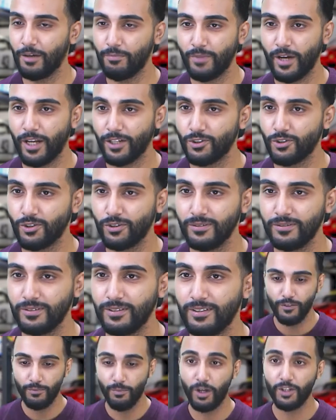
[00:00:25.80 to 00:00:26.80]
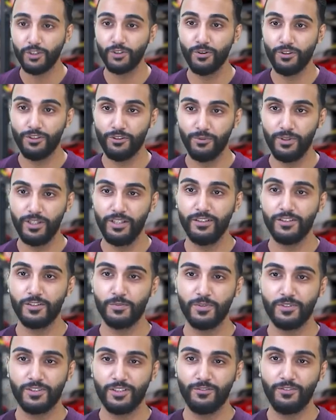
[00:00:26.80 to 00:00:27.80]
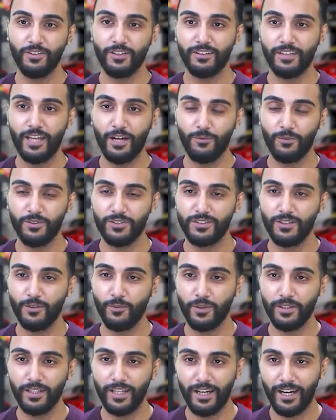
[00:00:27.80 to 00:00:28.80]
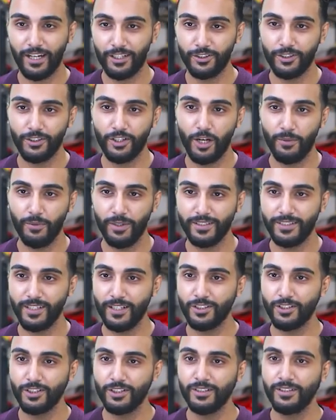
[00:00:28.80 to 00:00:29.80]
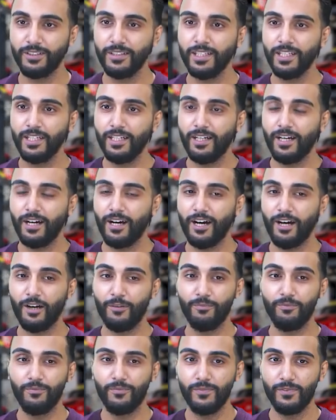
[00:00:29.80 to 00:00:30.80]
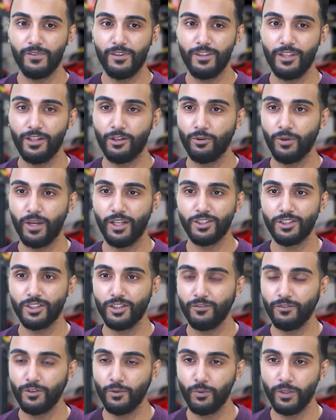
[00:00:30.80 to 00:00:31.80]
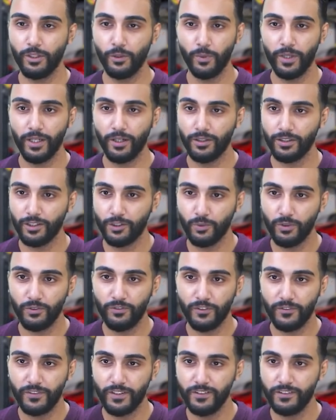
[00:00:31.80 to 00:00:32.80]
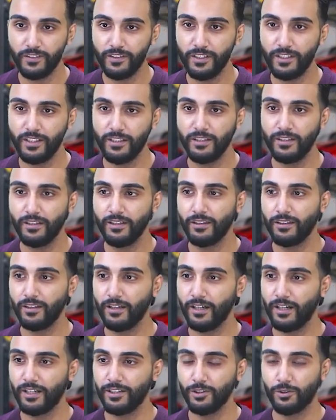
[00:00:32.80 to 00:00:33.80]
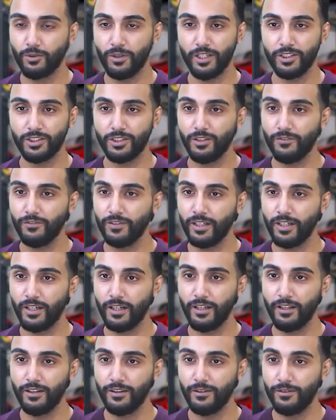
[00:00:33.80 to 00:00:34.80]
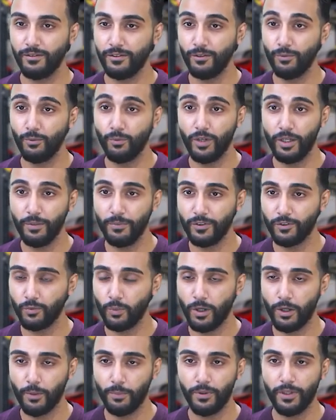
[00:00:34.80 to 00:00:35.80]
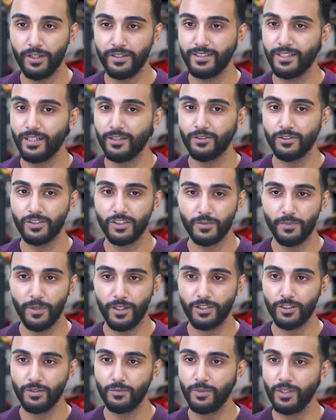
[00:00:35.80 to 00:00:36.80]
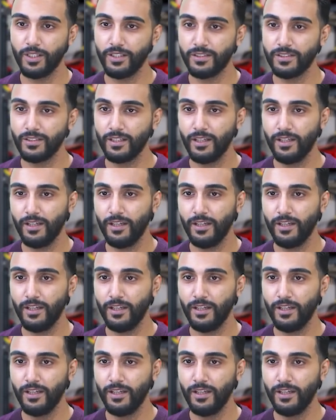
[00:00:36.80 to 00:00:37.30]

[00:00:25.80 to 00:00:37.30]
petrol. Module 3 in specific, that was the one that actually caught my attention. The creation of the rear wing on the 350Z, the creation of the rim as well, putting together a suspension piece,